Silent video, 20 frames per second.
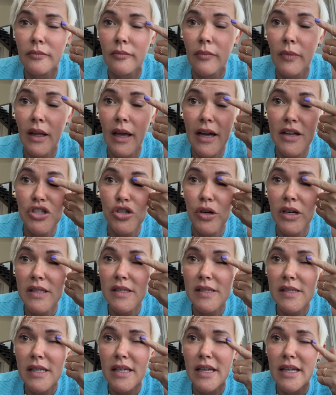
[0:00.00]
as you can
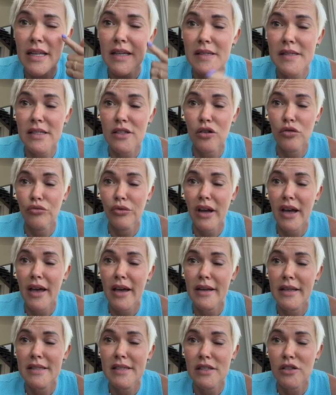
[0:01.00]
see, it is still
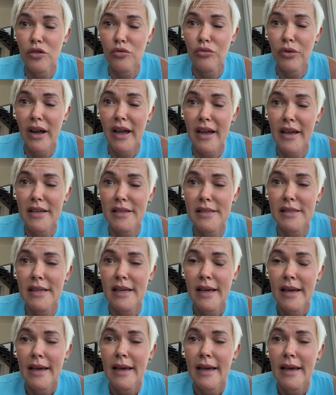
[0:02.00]
red, it's still raised,